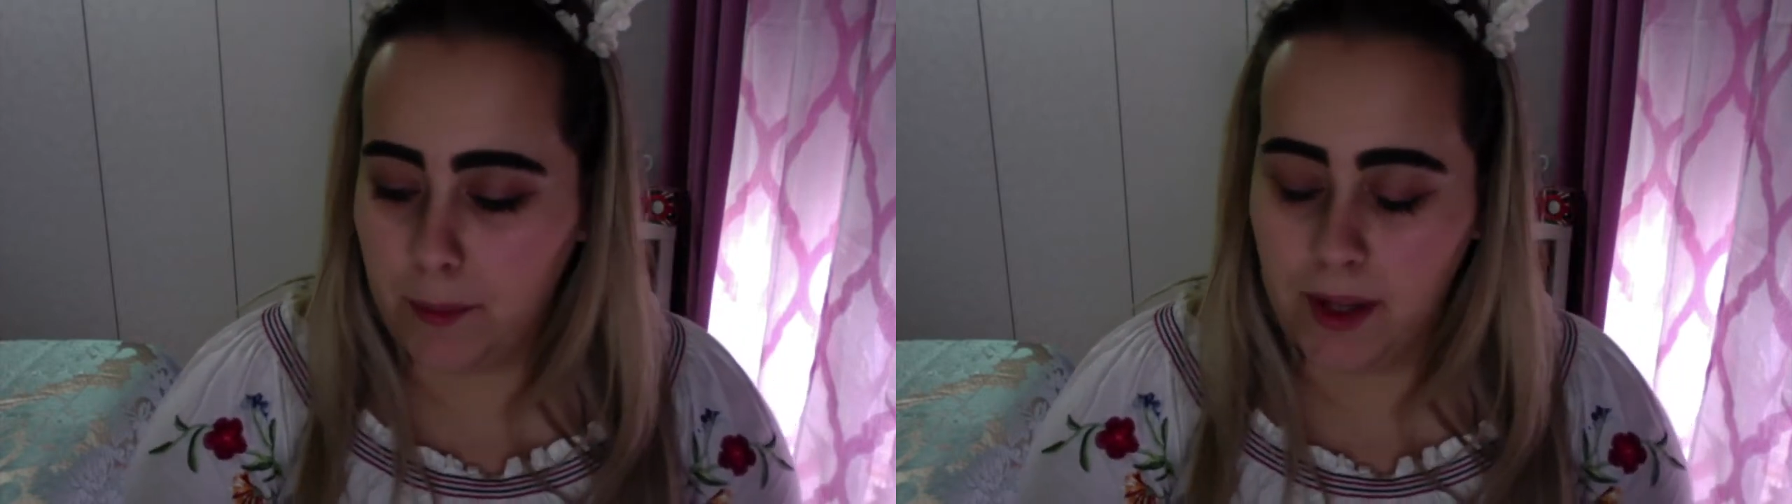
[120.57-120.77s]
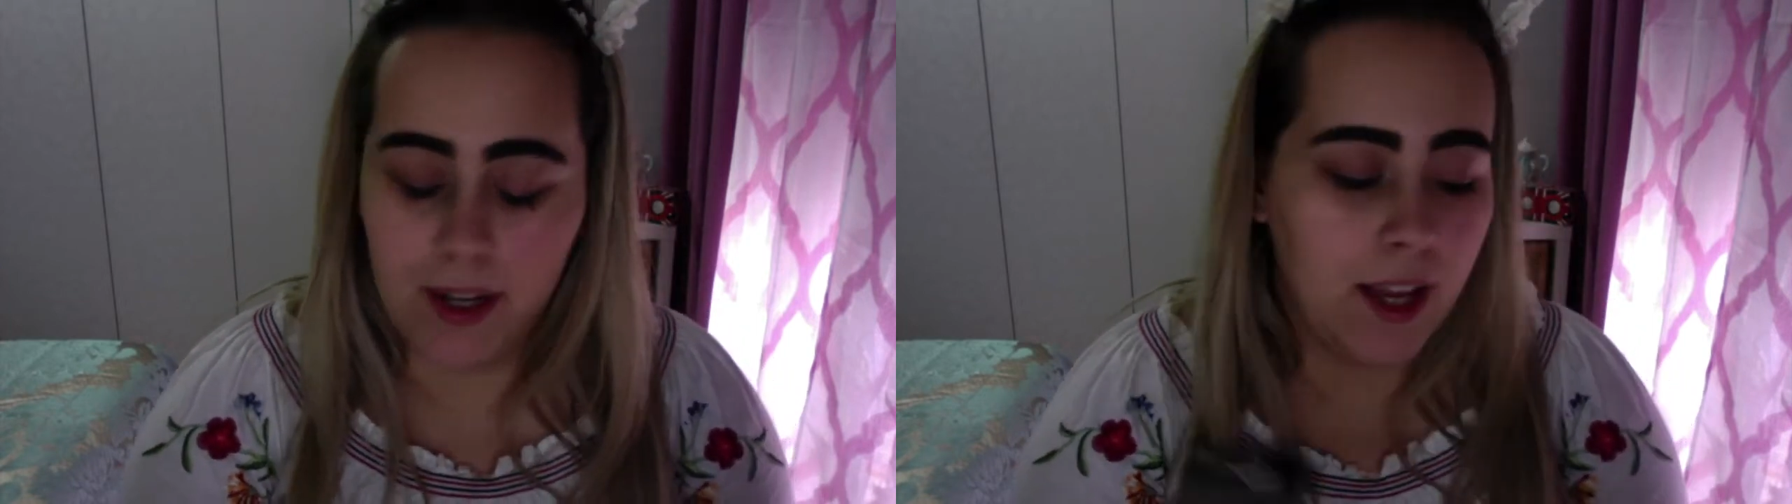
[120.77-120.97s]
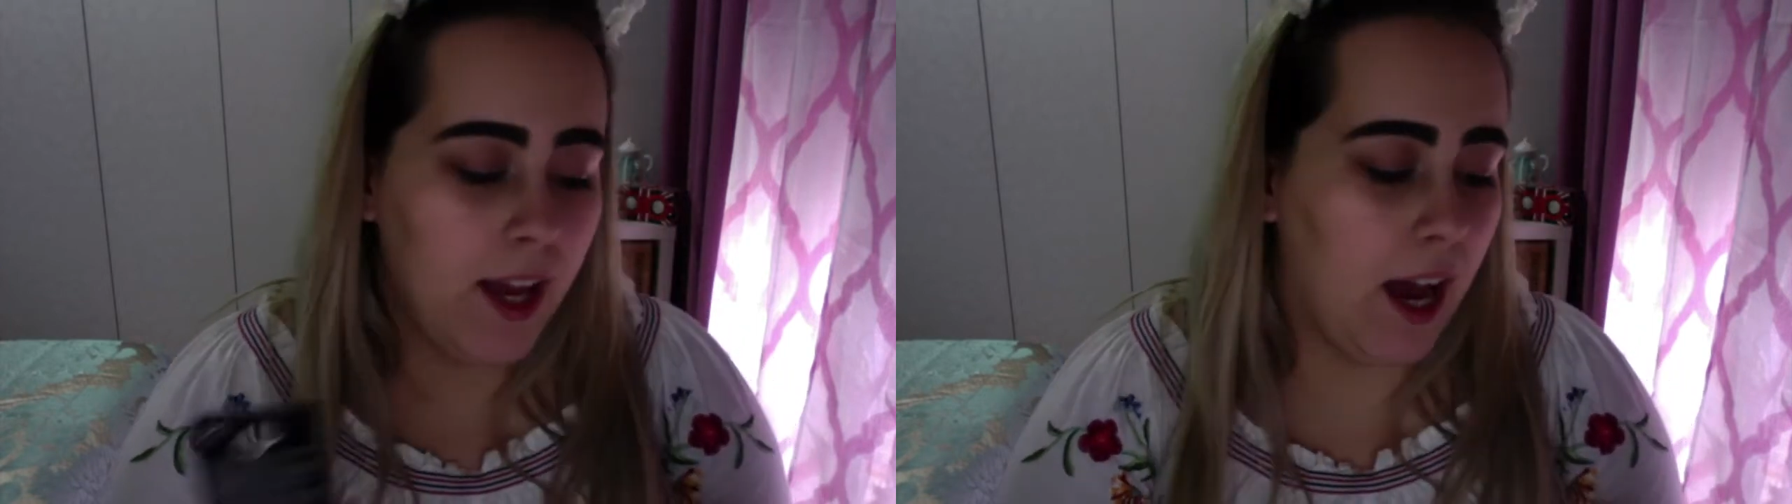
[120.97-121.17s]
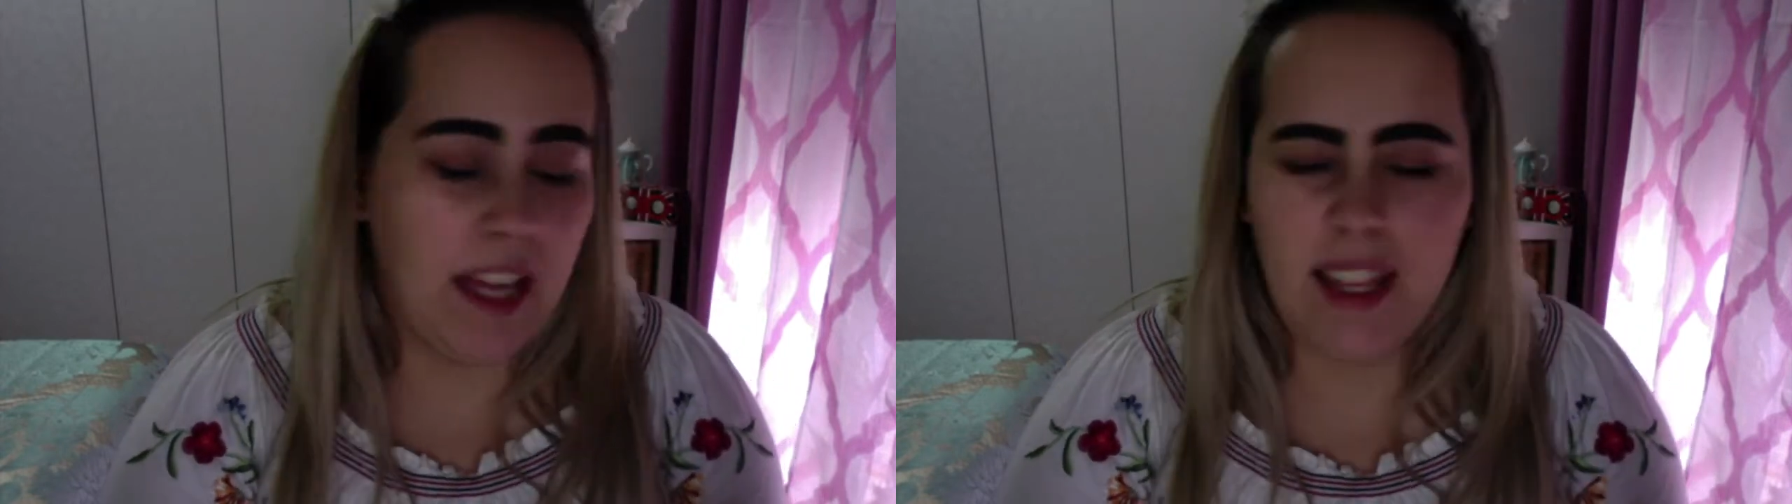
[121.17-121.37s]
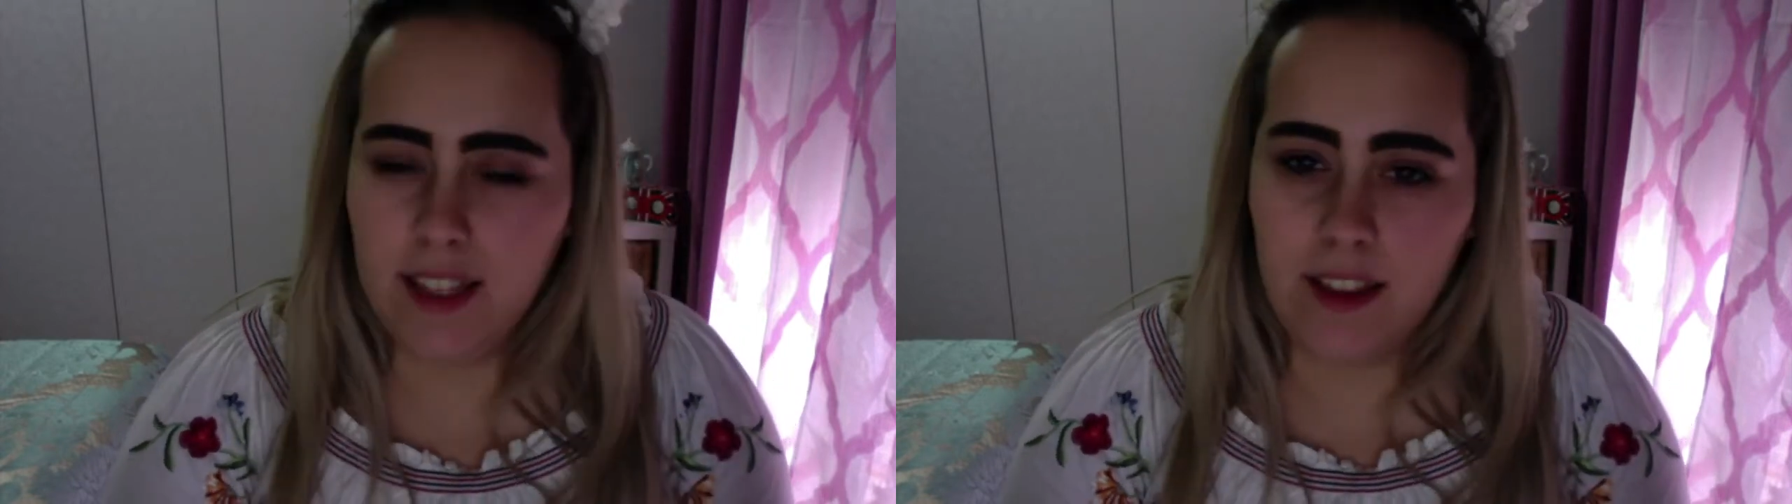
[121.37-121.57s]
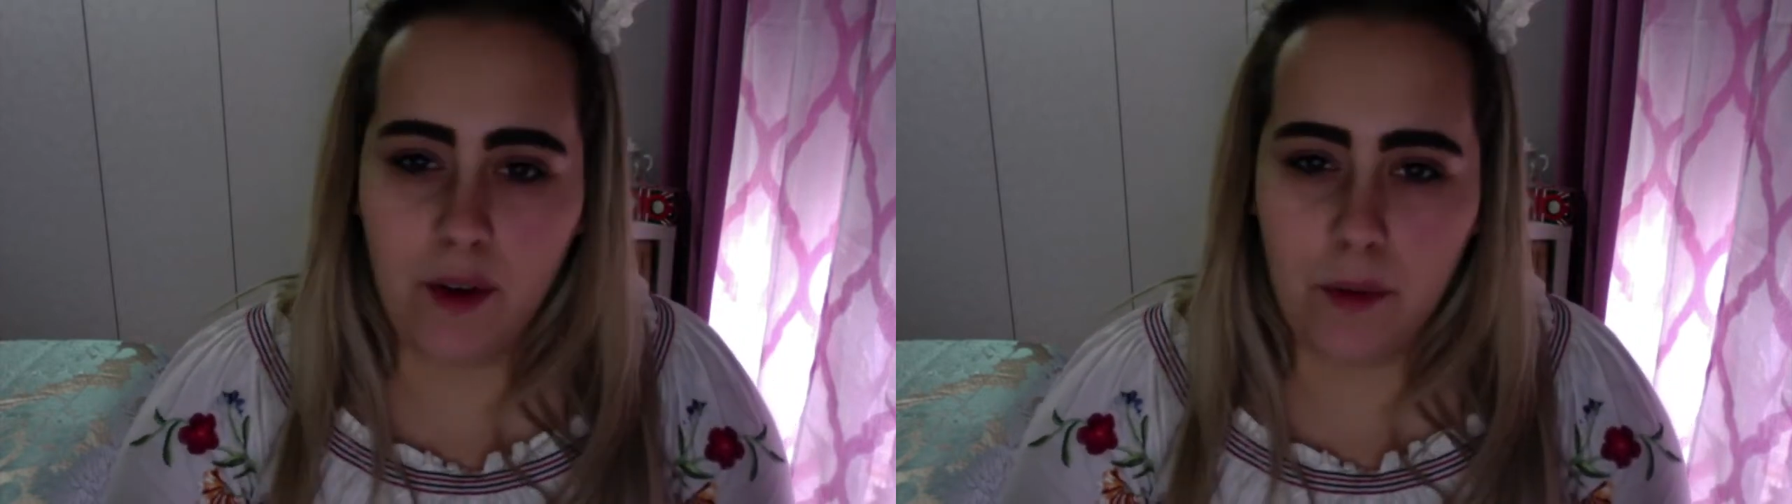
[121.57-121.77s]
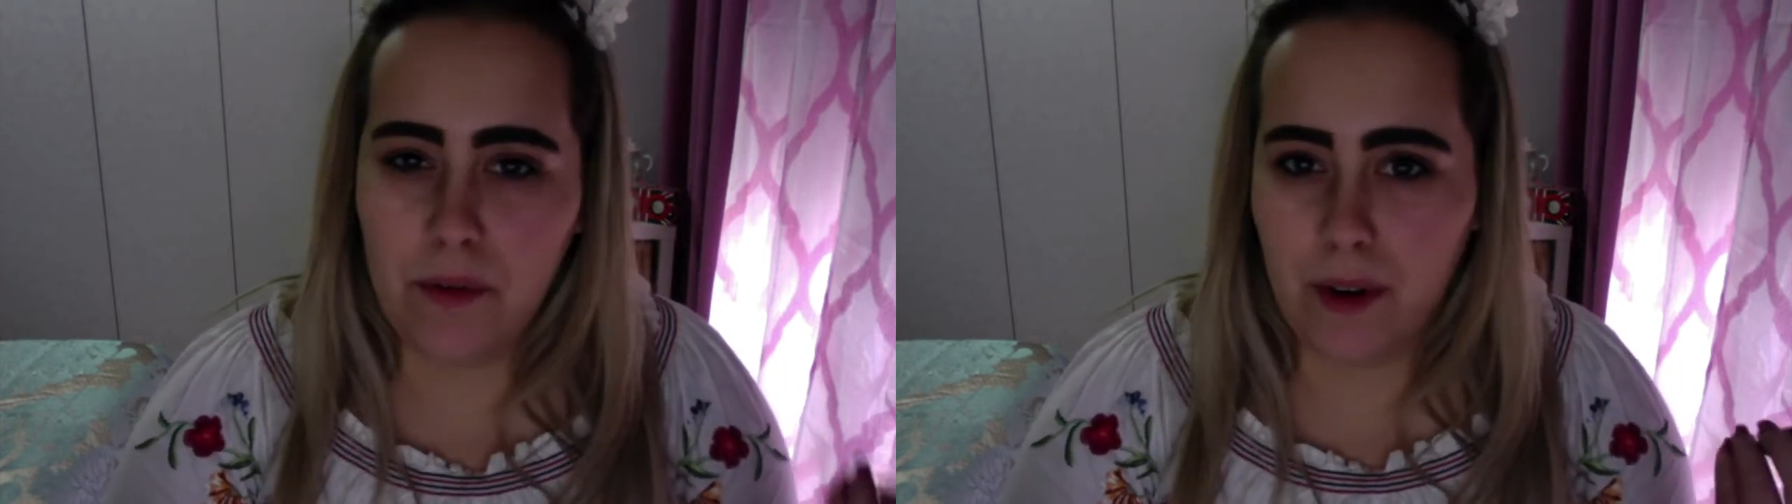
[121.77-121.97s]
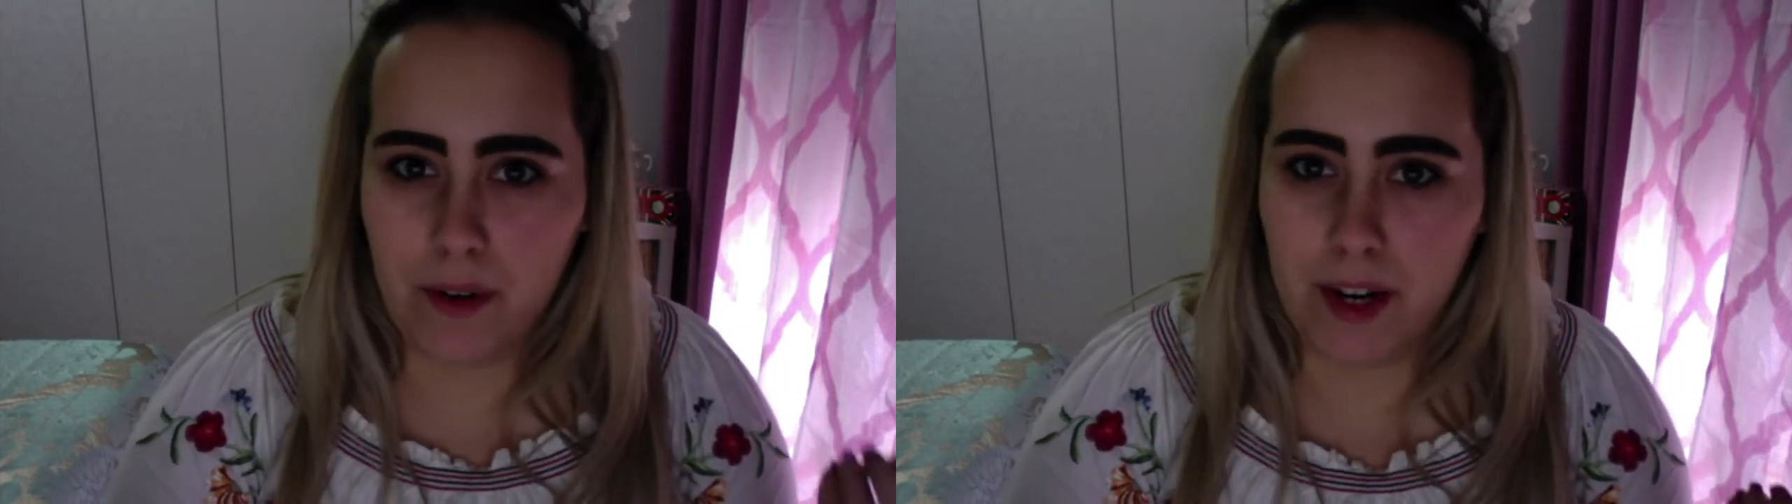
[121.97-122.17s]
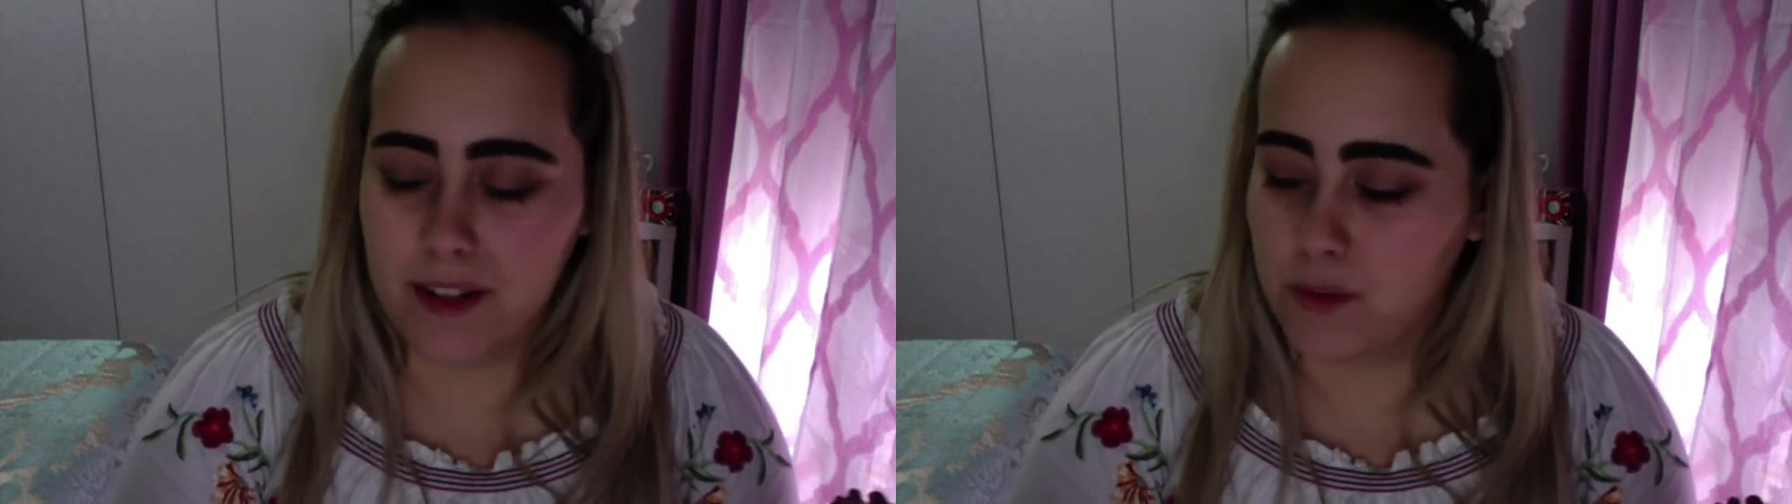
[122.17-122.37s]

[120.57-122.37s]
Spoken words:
but I think that they were a very nice